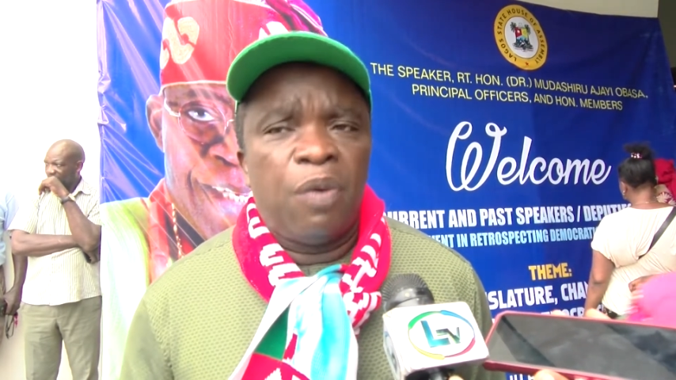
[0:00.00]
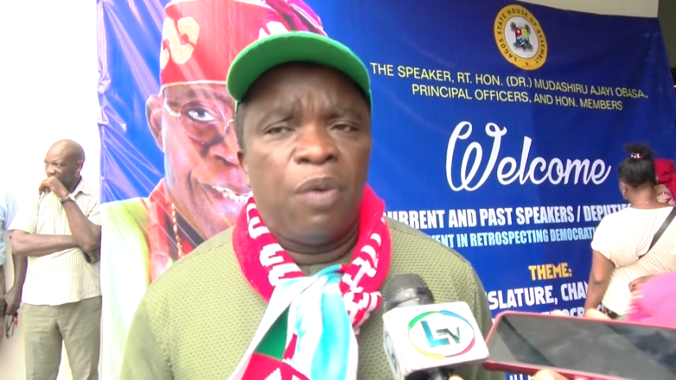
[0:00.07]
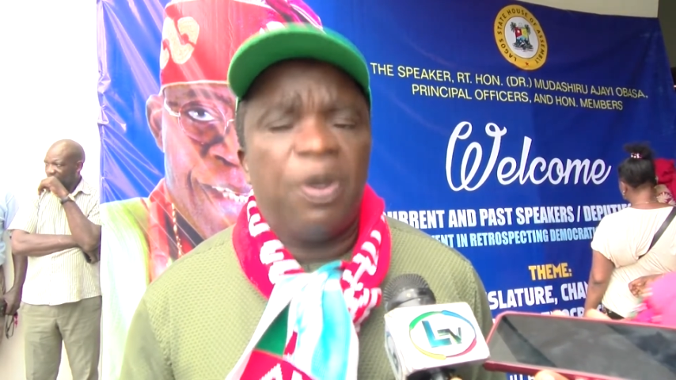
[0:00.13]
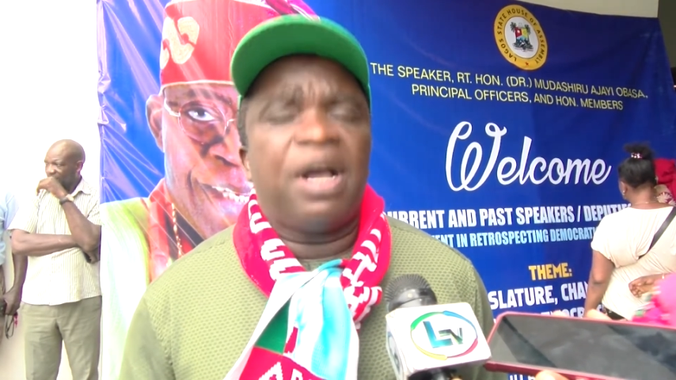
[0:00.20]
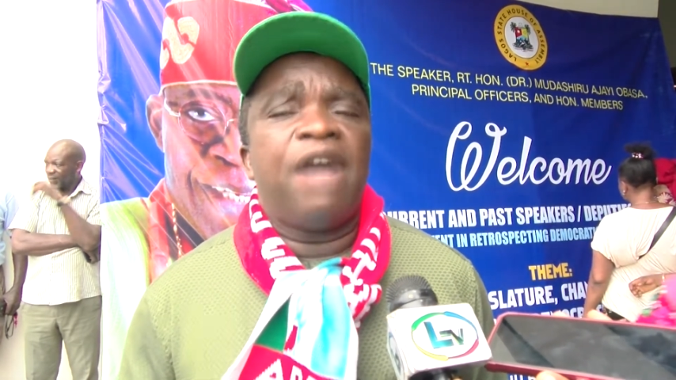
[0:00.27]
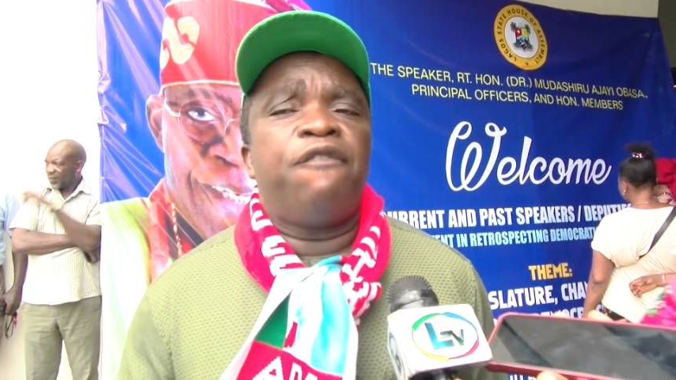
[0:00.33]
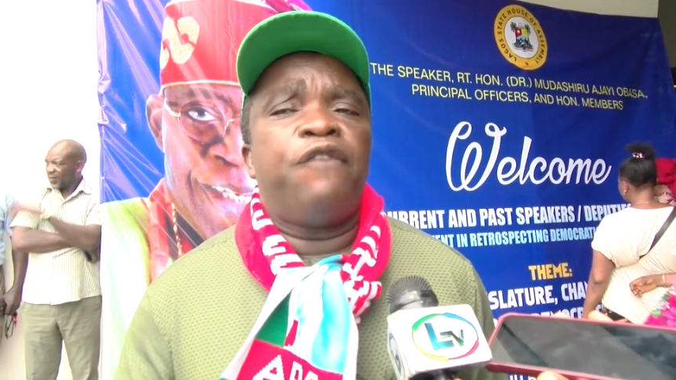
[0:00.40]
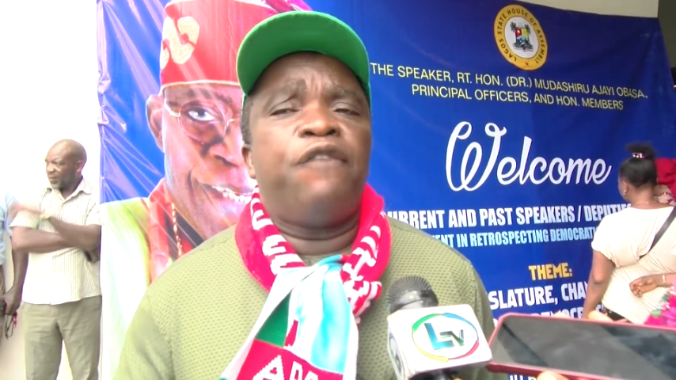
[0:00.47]

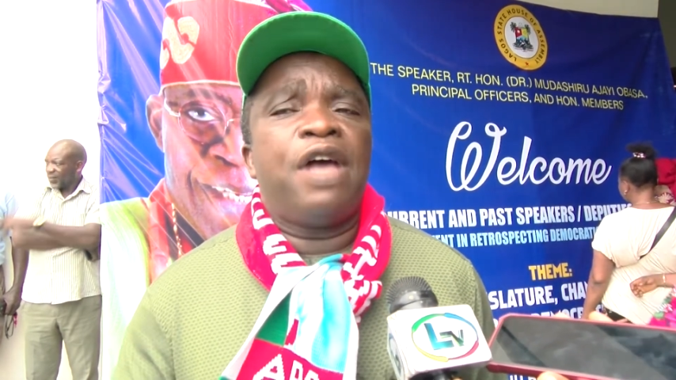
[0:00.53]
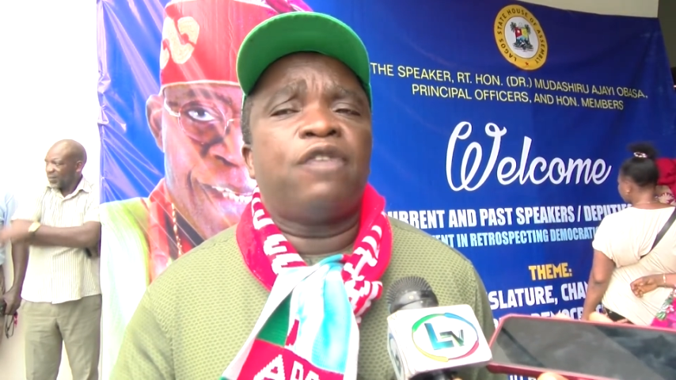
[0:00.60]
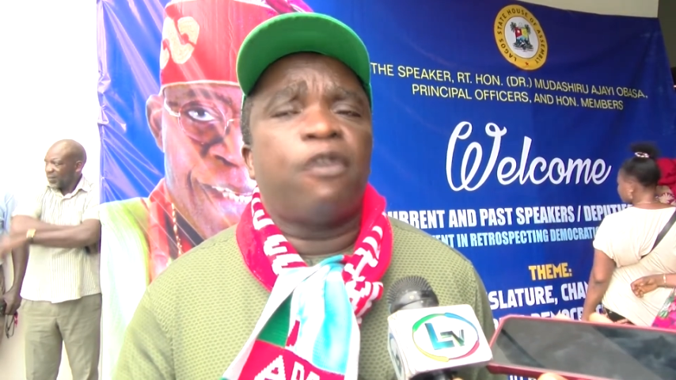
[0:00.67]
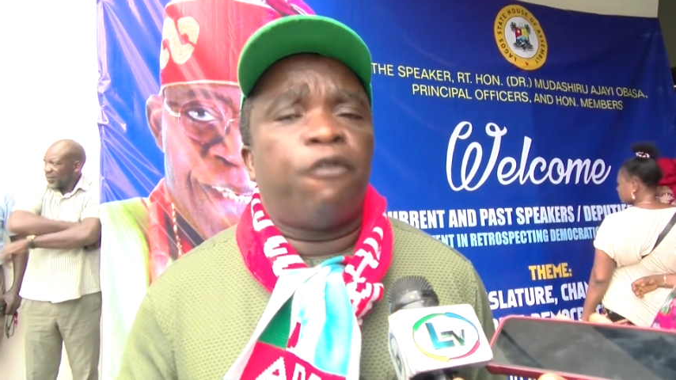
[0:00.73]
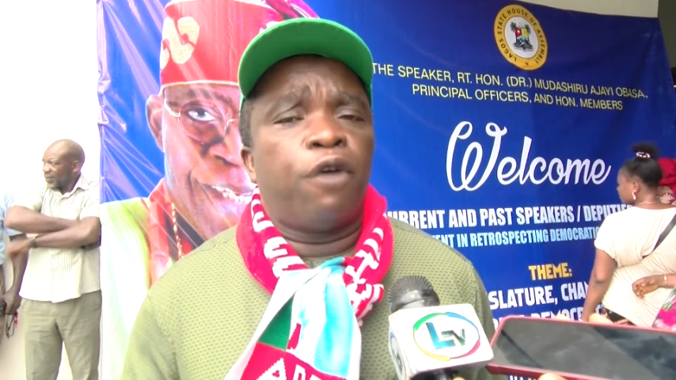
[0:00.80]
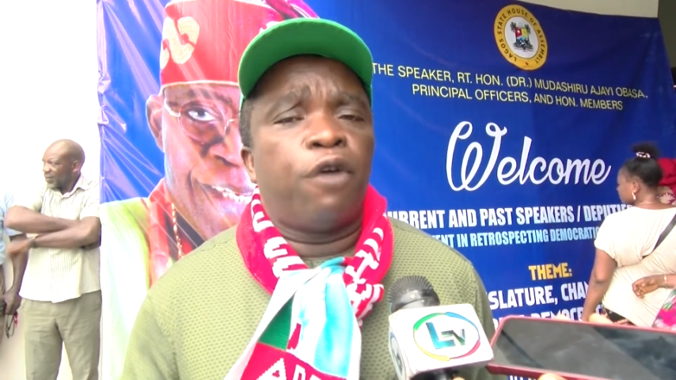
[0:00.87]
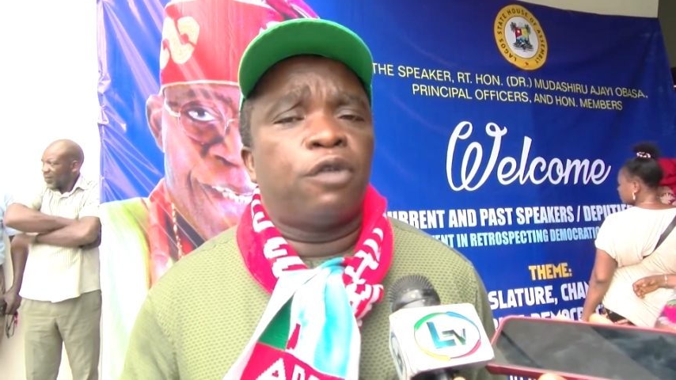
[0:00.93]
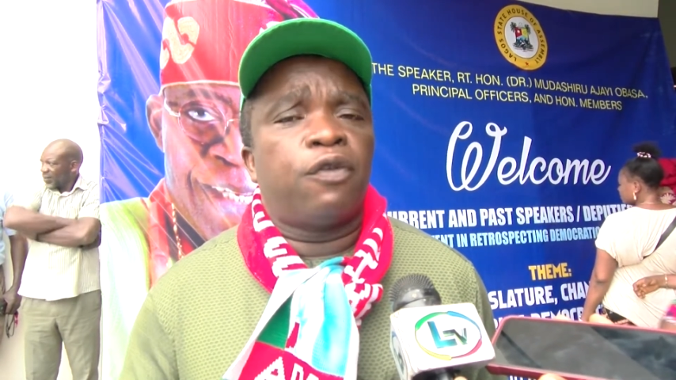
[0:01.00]
We canvas
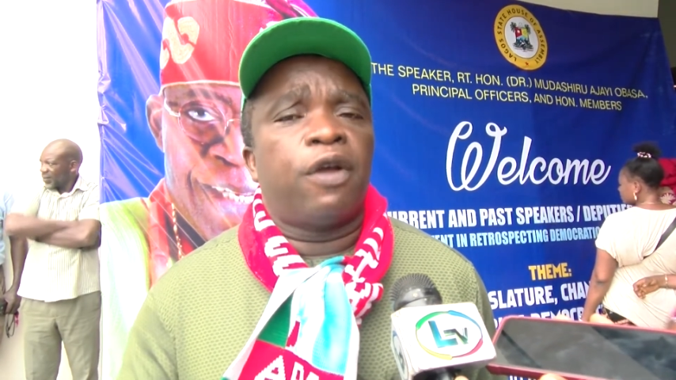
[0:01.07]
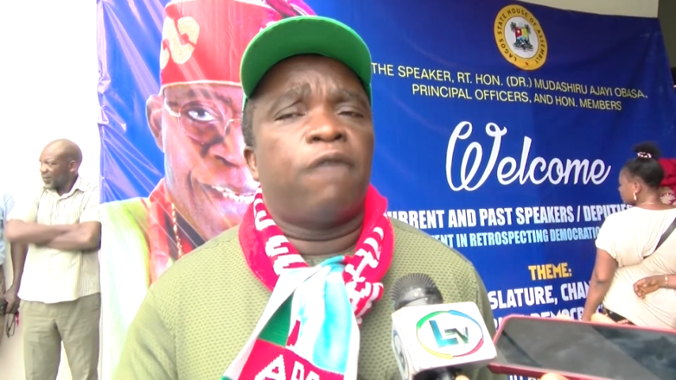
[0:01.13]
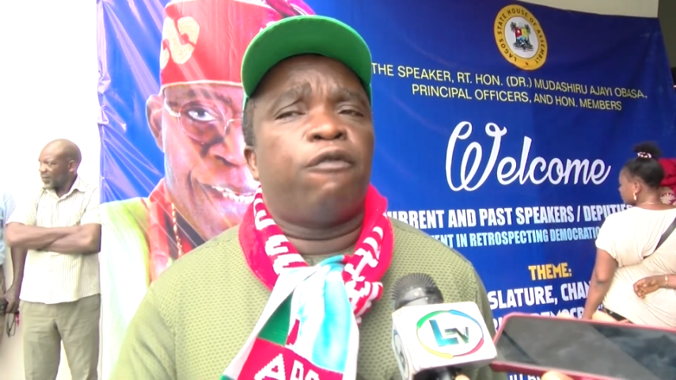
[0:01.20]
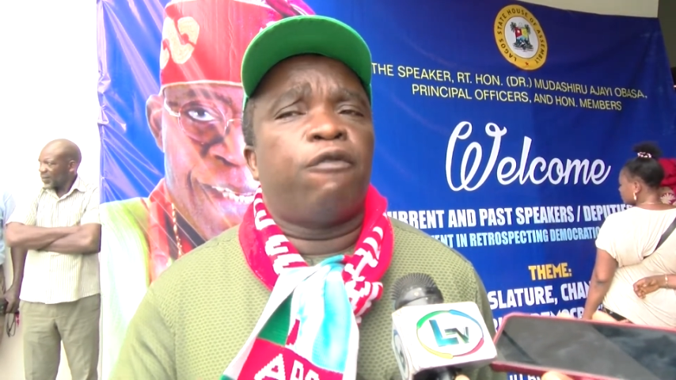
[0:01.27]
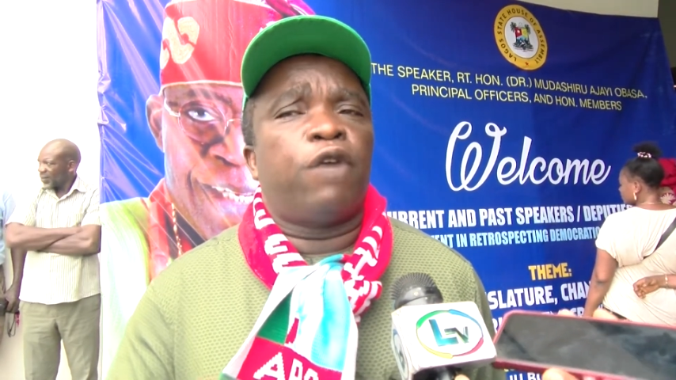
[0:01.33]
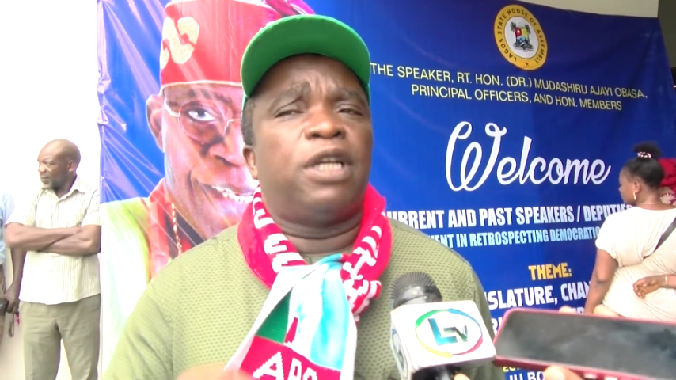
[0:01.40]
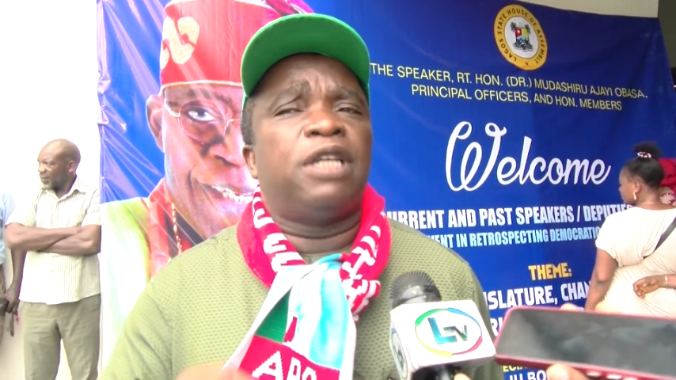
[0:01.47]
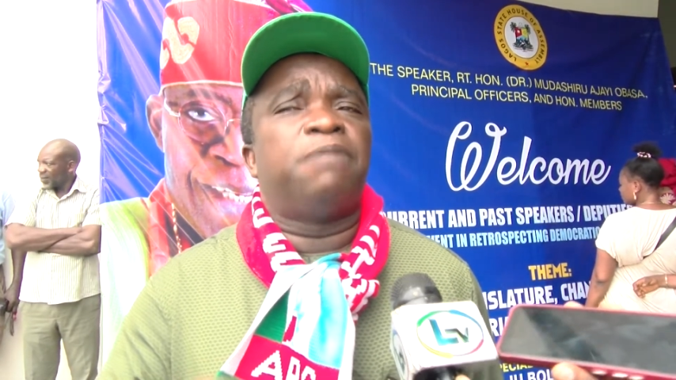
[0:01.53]
for
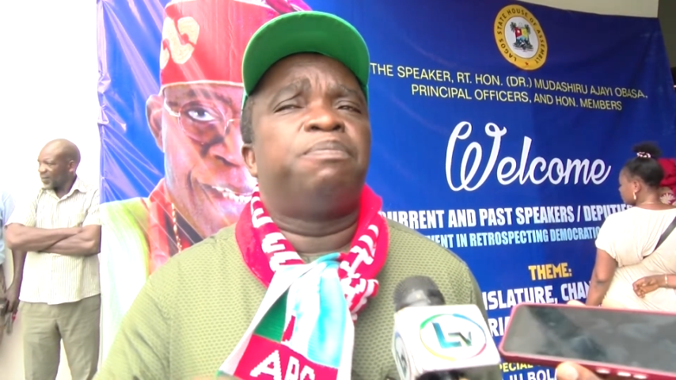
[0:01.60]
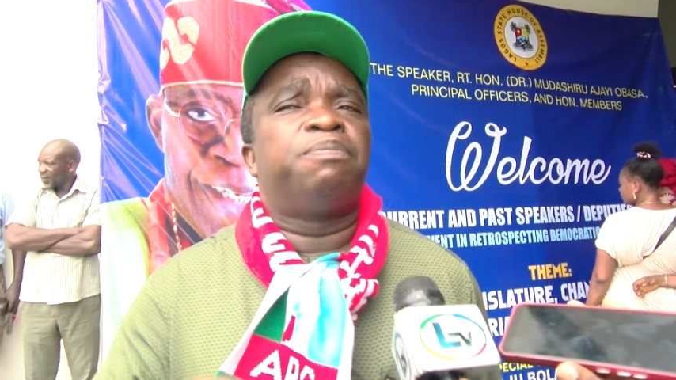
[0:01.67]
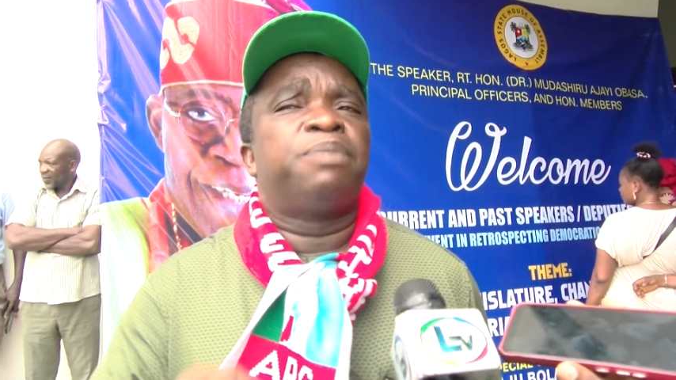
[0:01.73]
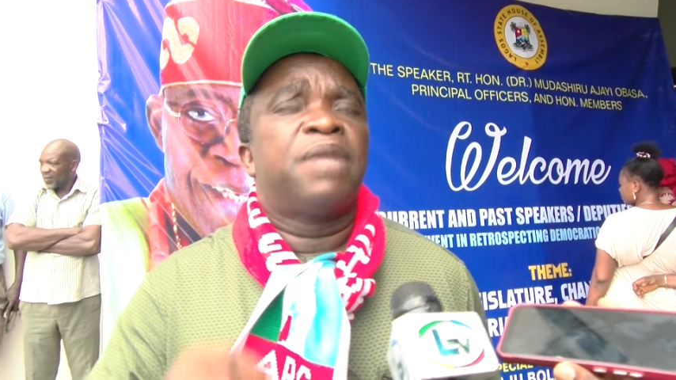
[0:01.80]
vote for the